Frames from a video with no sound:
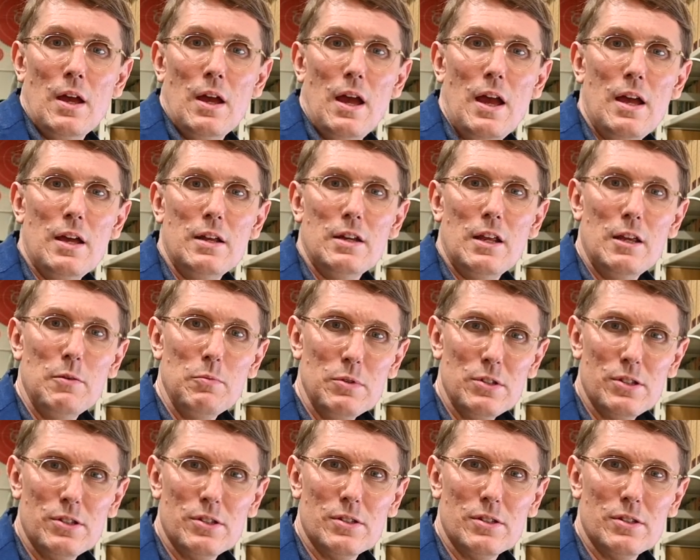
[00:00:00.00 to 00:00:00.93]
And he
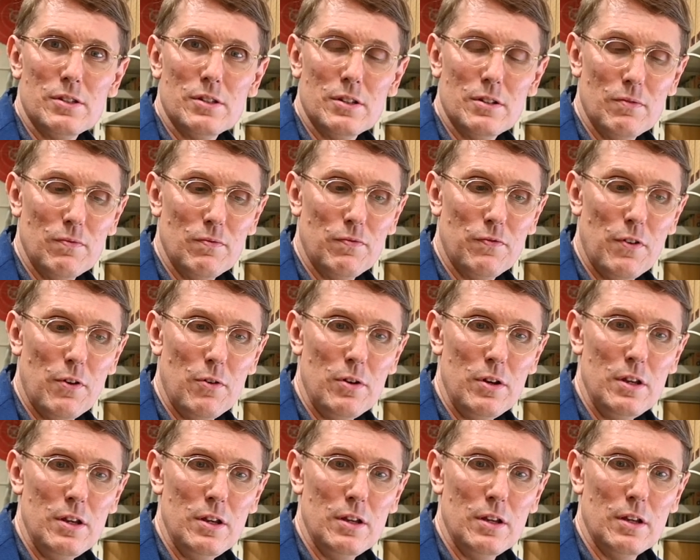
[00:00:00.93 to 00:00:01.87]
was
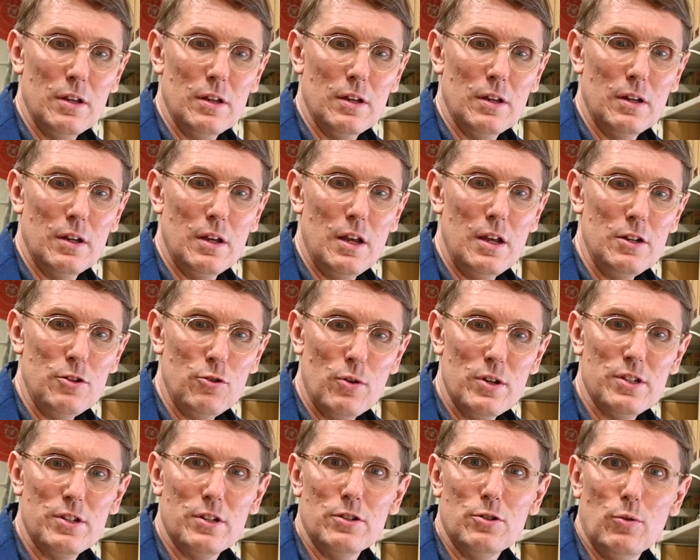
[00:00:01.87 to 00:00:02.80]
very
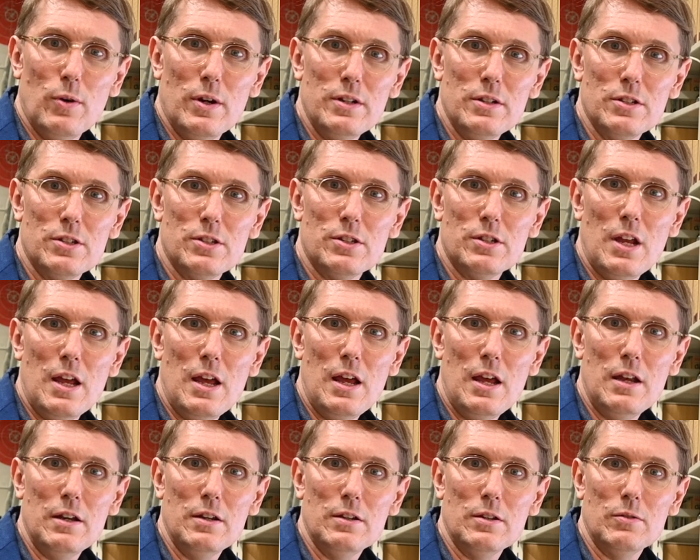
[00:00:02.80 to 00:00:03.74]
interested to
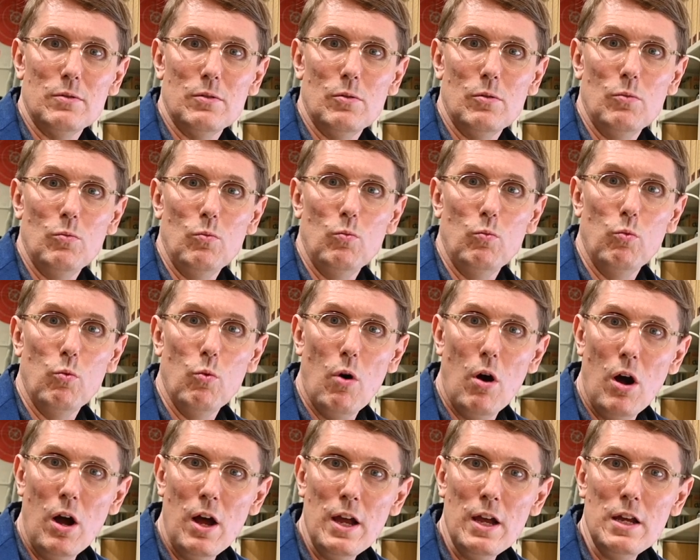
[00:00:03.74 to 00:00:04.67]
understand
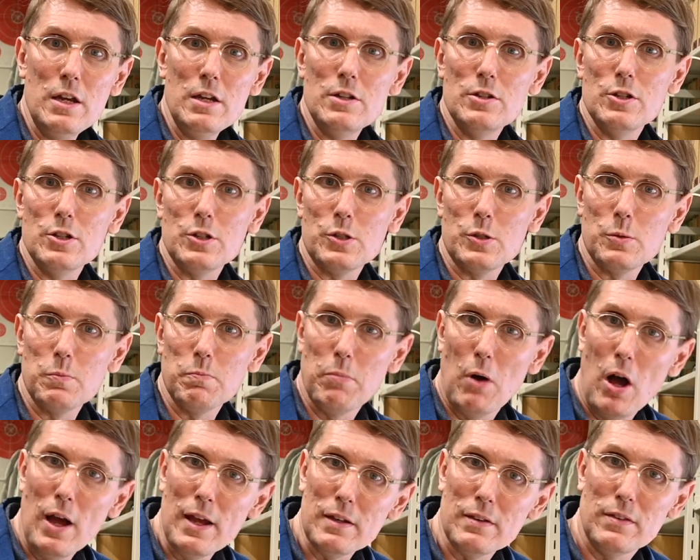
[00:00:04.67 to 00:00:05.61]
why,
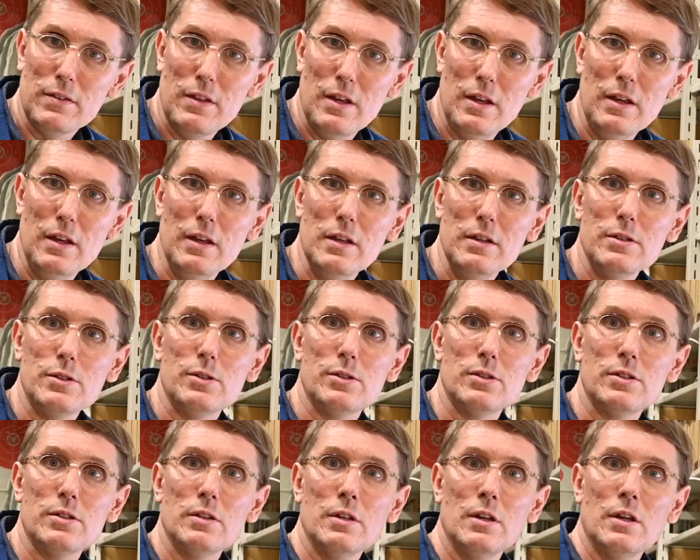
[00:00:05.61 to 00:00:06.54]
despite
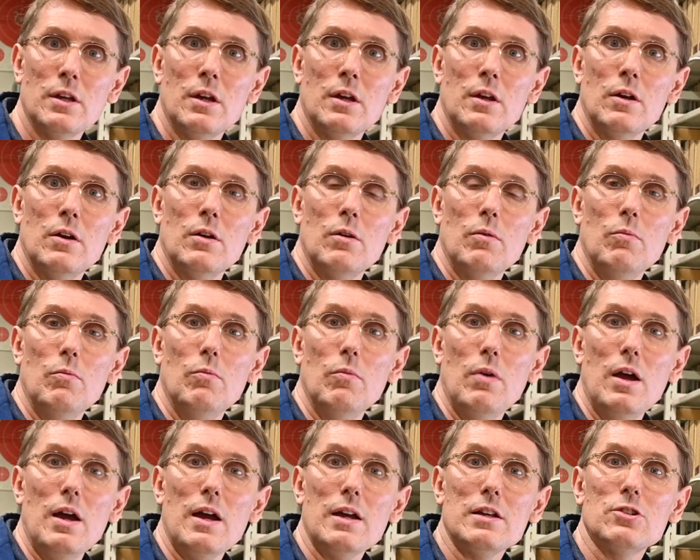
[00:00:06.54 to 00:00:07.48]
this,
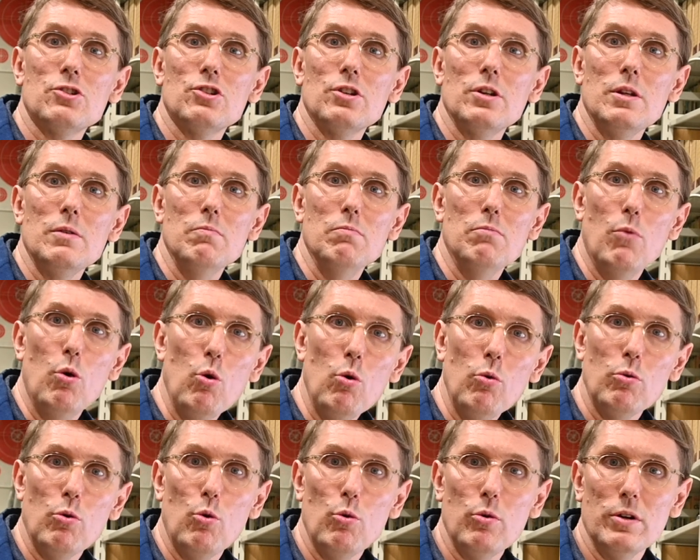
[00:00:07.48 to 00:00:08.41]
actually
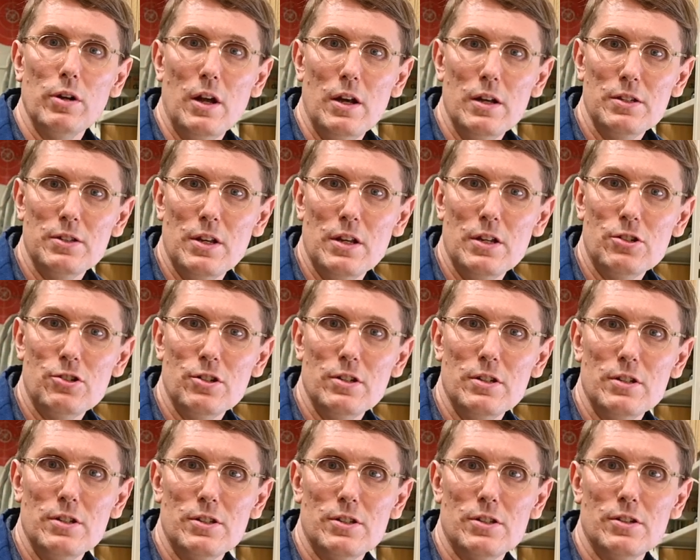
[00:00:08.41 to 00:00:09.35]
more
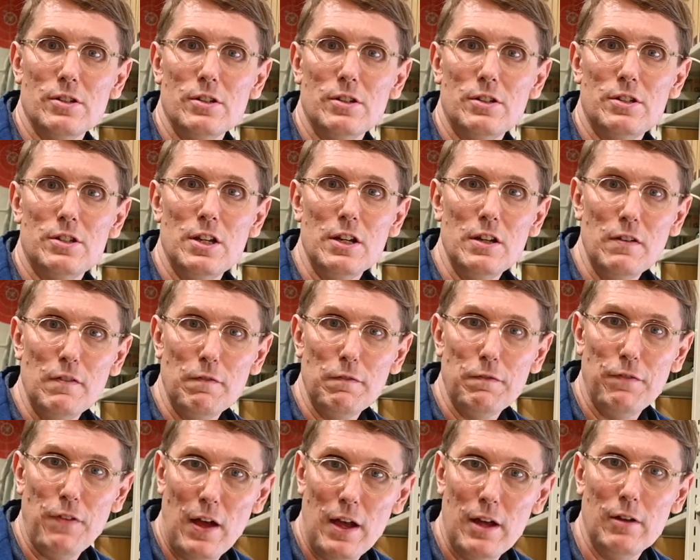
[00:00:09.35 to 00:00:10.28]
organizations didn't
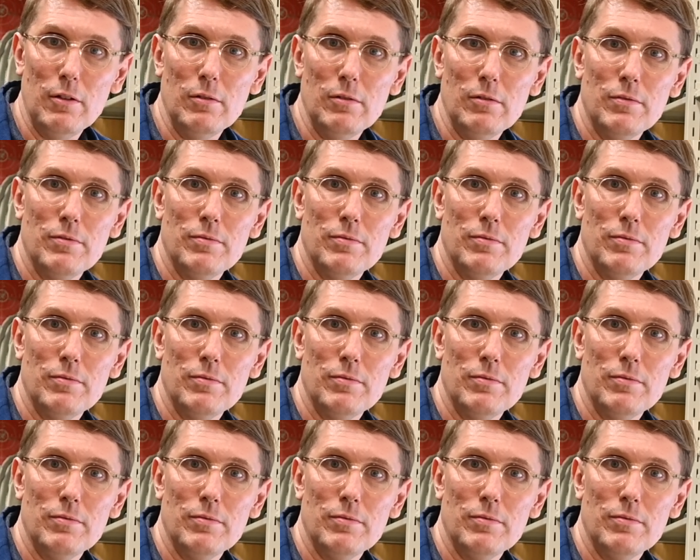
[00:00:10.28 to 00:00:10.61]
fail.